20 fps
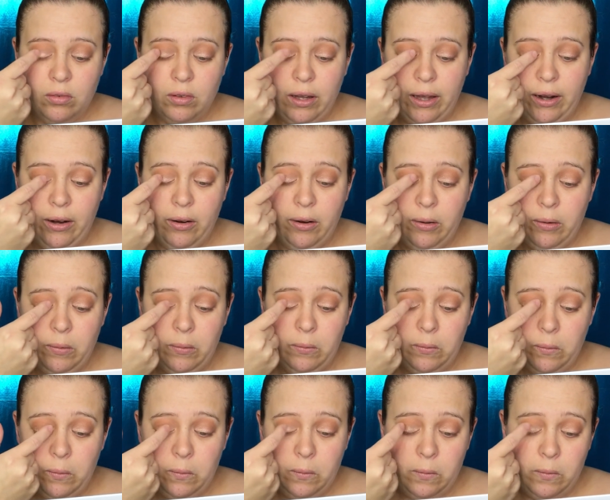I don't know.
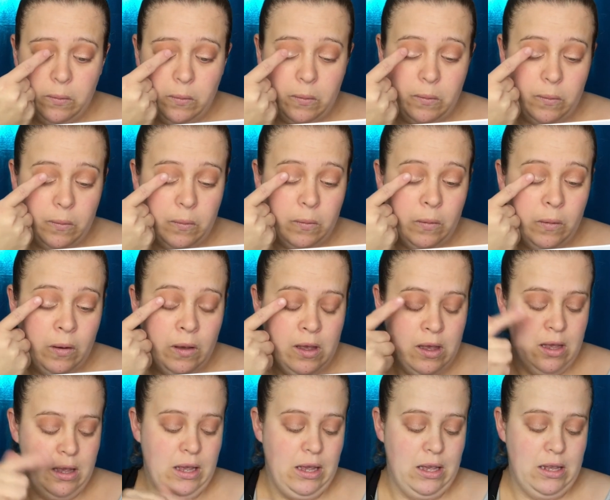
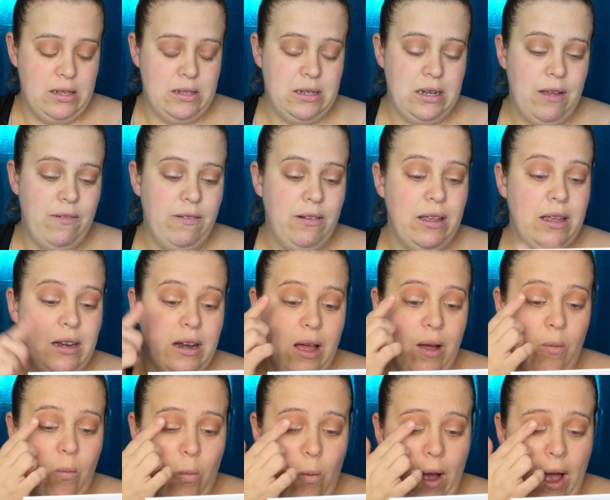It's definitely
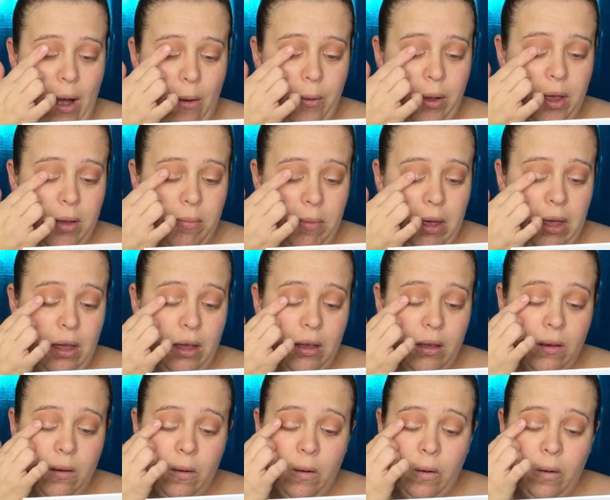not wowing me.